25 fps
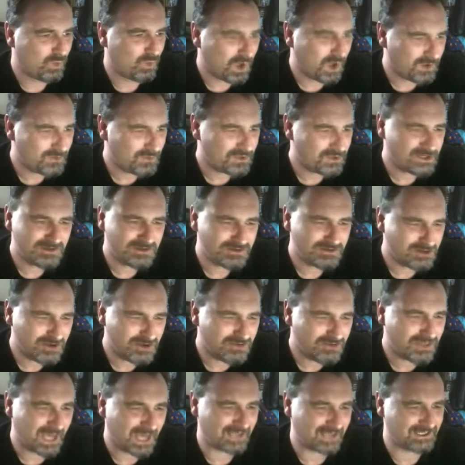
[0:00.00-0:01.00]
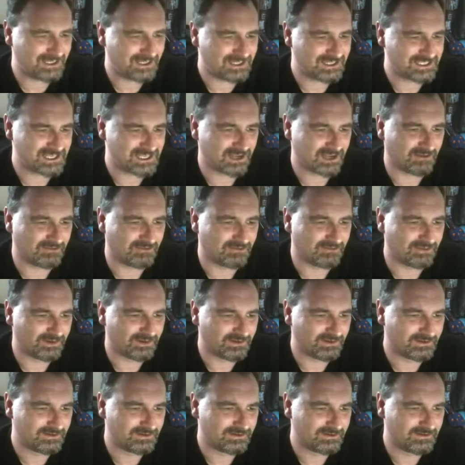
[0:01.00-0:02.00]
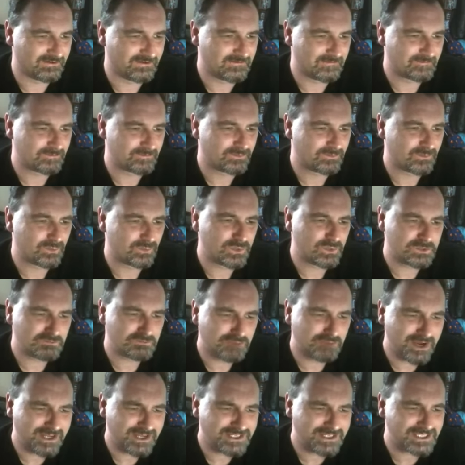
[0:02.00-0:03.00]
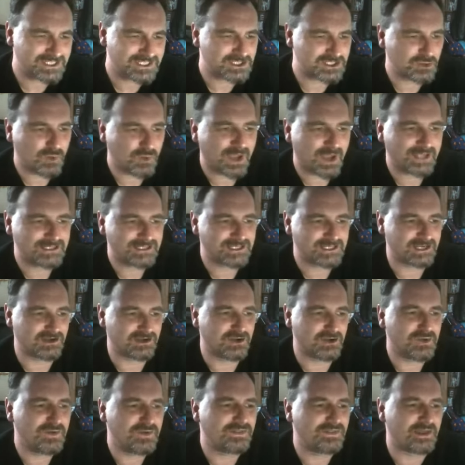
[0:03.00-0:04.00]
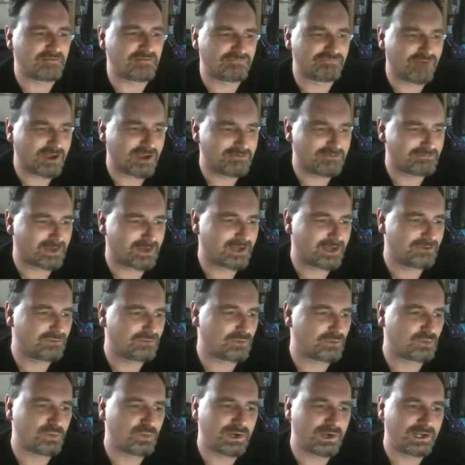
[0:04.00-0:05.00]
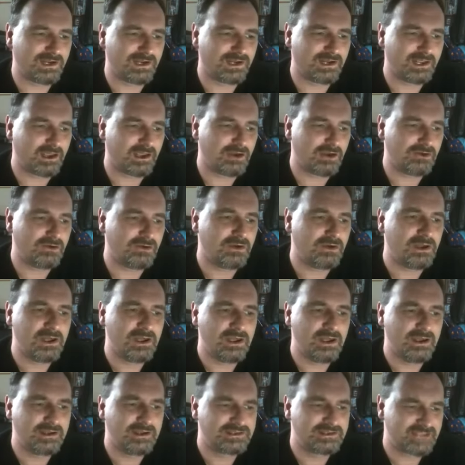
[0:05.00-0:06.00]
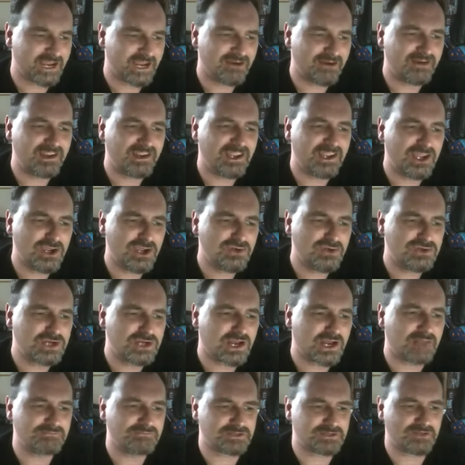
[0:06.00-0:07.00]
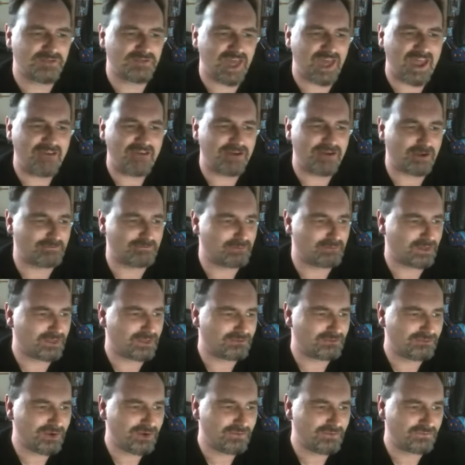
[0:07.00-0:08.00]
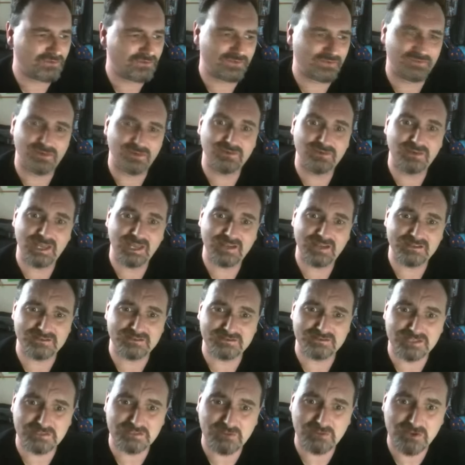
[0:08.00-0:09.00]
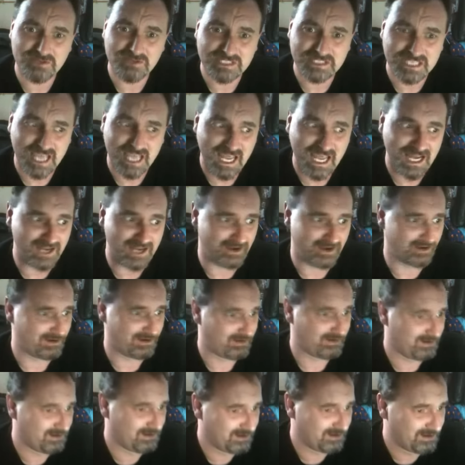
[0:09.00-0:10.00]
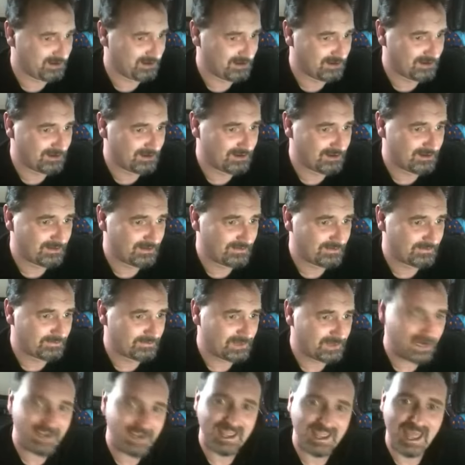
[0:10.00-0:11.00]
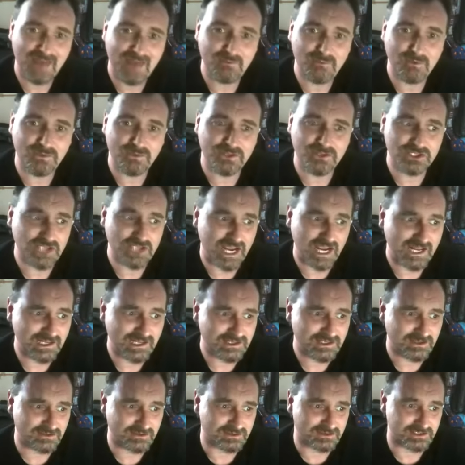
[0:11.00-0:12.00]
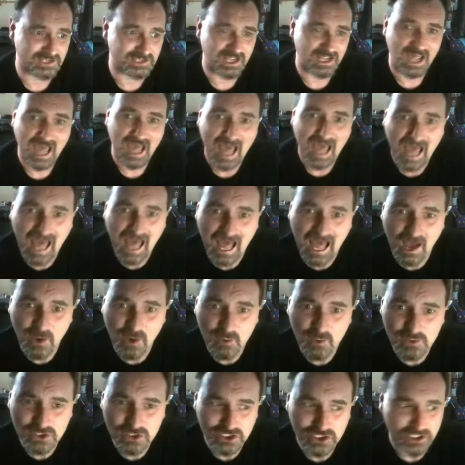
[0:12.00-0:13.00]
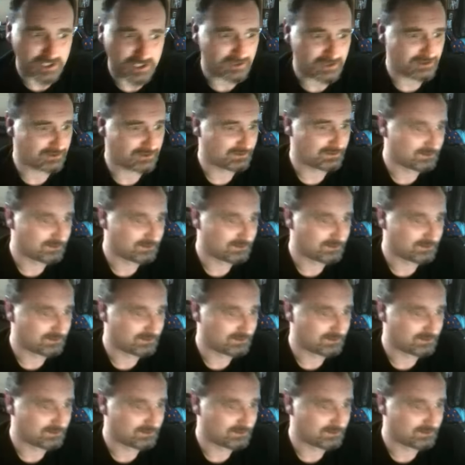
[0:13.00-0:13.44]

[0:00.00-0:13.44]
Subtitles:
Why would you do that to yourself? Which brings us to waxing. Who in their right mind would willingly go tearing huge clumps of hair out by the root for a few days of smooth skin? And again with the genitals. Ouch!